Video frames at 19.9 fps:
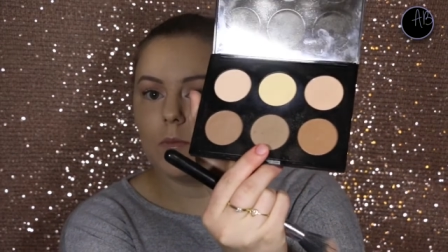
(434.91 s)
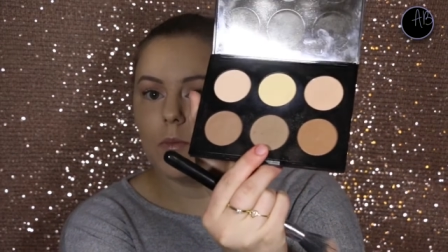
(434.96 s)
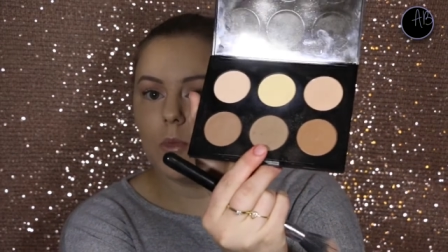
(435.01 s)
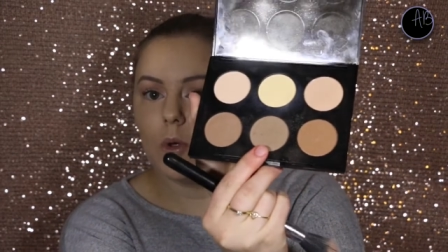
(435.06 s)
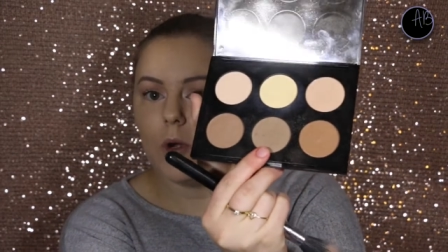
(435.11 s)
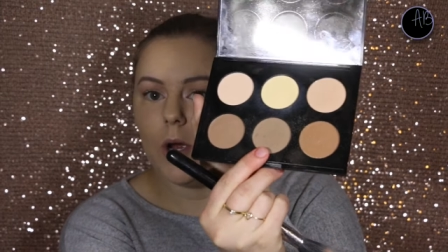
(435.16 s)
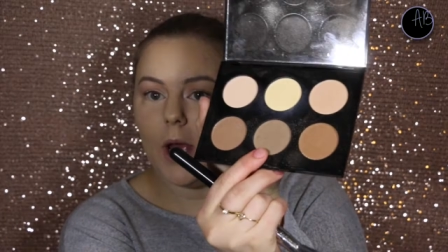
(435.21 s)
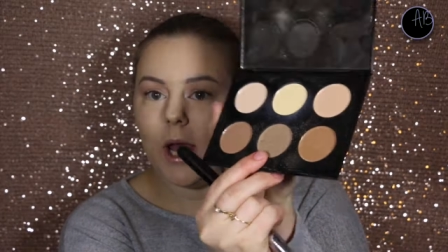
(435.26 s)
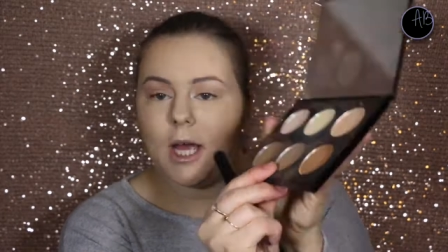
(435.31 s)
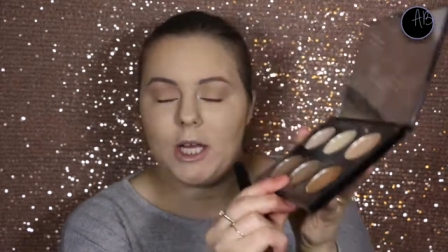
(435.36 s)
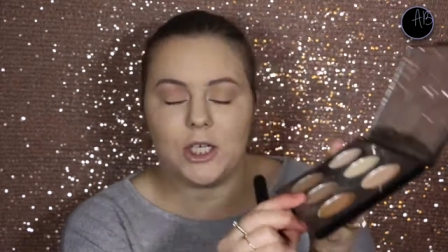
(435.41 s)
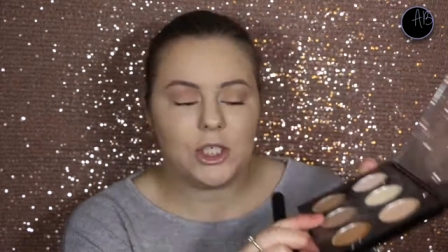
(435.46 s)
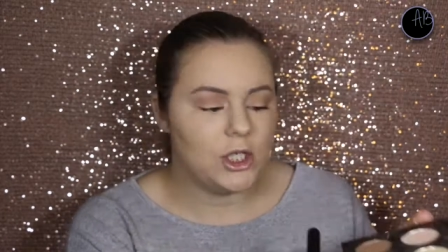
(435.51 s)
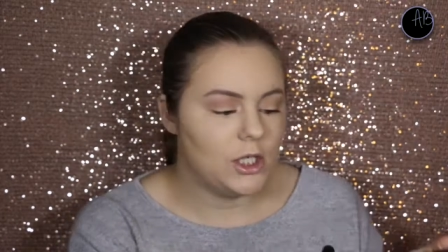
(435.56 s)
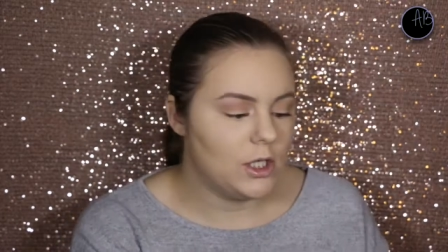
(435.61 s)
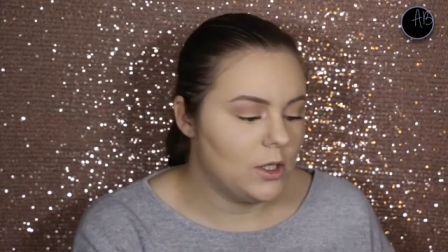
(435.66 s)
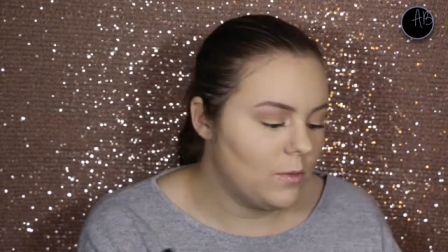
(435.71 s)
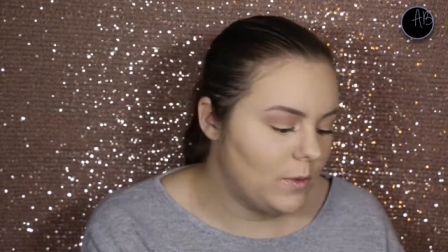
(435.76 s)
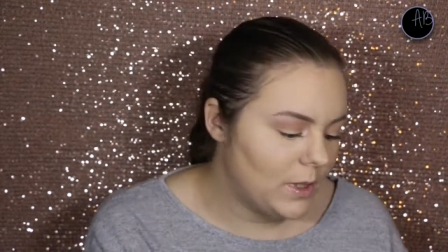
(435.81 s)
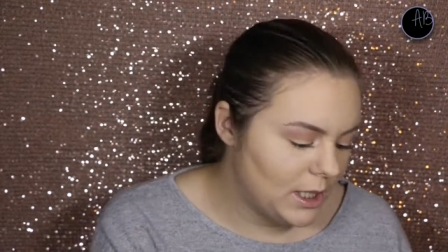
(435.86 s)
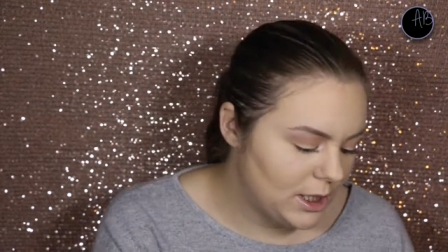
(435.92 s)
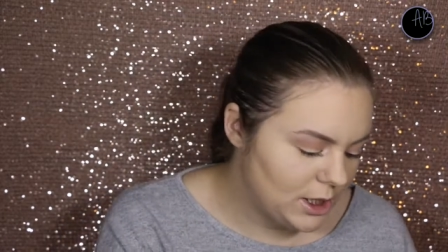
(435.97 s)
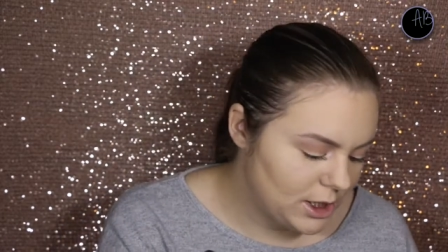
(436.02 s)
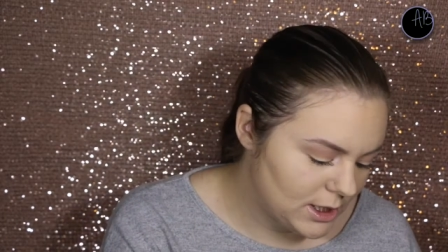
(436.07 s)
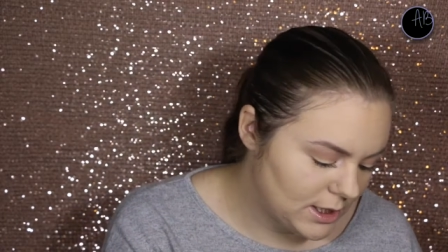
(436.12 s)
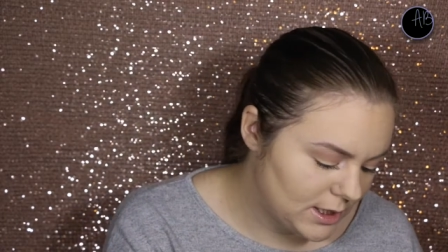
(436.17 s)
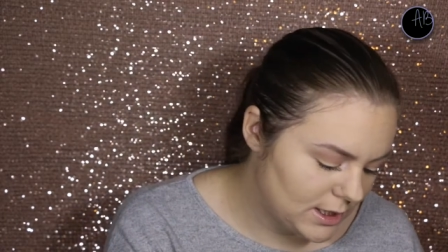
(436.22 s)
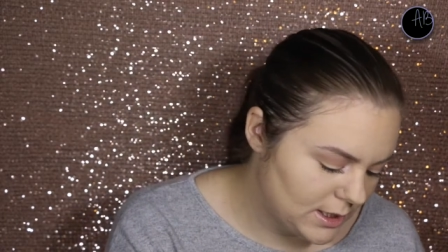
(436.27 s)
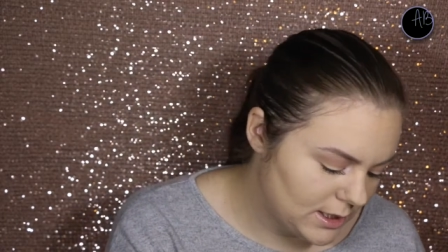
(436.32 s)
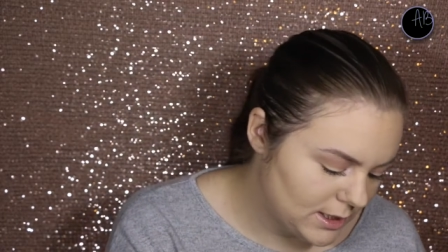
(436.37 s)
more ashier one
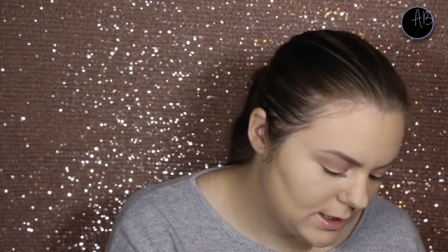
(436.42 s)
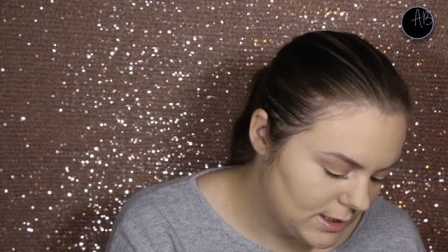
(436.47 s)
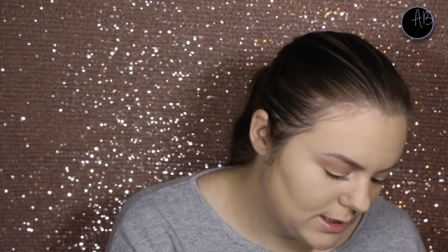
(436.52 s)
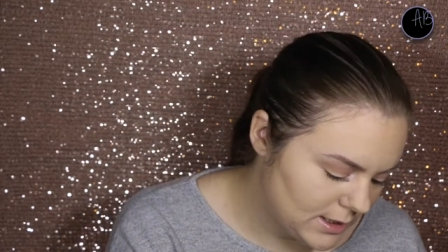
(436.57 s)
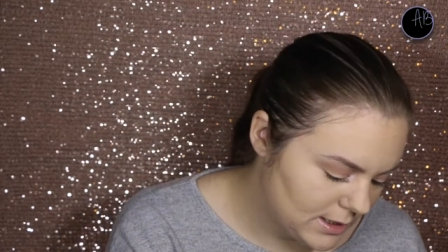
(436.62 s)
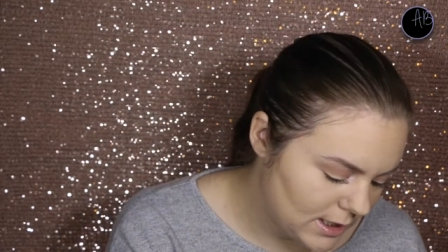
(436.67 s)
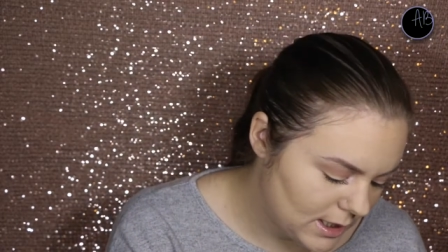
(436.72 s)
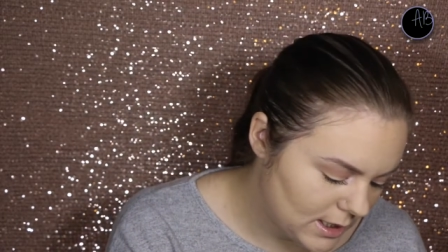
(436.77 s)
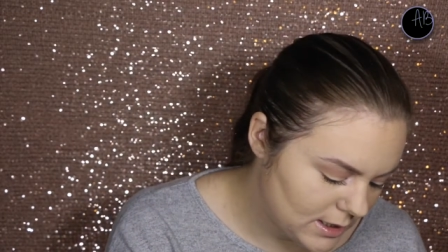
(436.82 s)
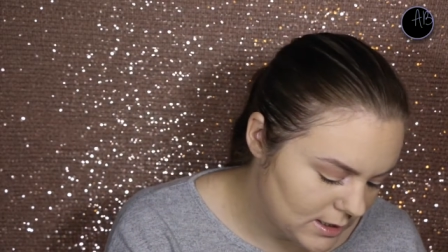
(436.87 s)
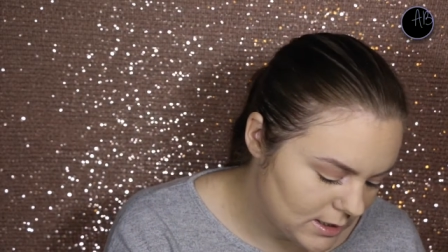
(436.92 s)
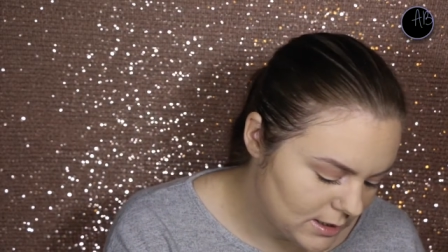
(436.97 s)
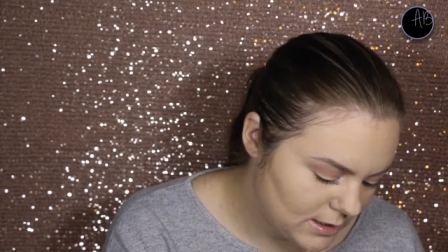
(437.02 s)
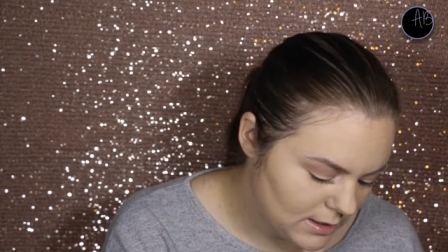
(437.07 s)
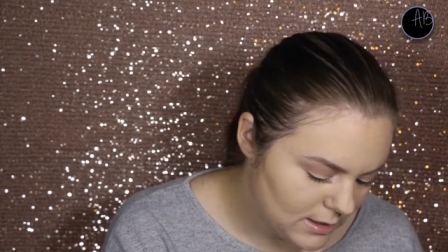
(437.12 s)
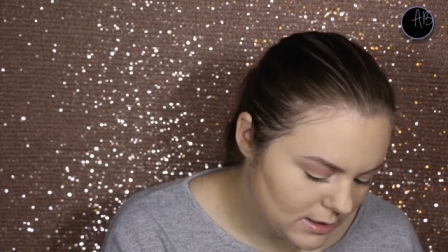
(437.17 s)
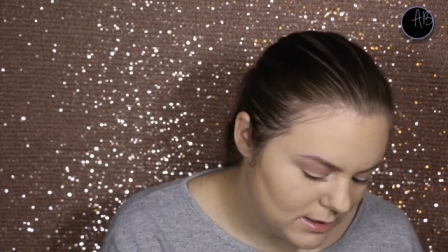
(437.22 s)
just to set